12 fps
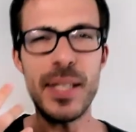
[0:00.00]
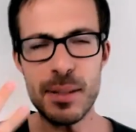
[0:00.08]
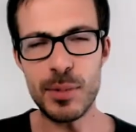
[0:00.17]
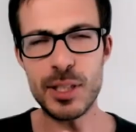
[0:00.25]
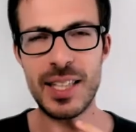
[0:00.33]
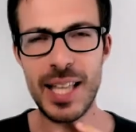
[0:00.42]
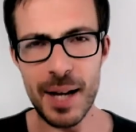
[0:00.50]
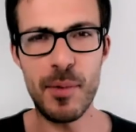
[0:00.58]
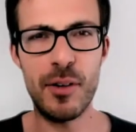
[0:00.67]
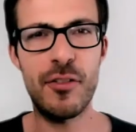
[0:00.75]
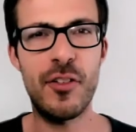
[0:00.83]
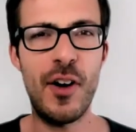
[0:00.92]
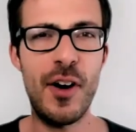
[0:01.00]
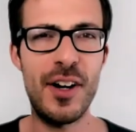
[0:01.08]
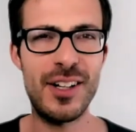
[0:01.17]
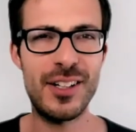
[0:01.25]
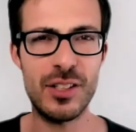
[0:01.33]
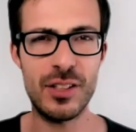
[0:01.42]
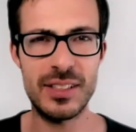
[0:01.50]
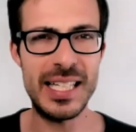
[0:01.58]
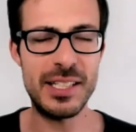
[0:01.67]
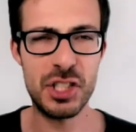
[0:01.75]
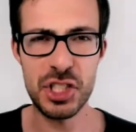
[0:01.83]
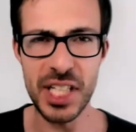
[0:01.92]
more time than
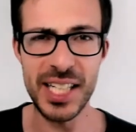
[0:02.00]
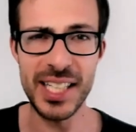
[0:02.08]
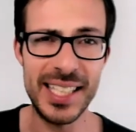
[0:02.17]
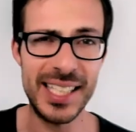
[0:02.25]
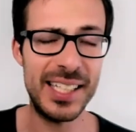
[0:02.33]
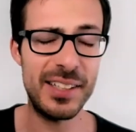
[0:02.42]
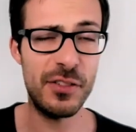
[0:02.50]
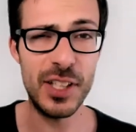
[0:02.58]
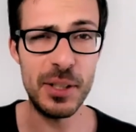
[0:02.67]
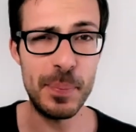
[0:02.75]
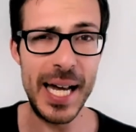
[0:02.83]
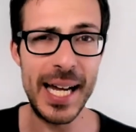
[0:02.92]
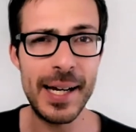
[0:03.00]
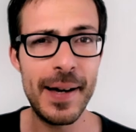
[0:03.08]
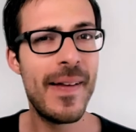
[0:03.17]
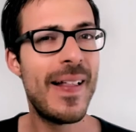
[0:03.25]
training and feedback.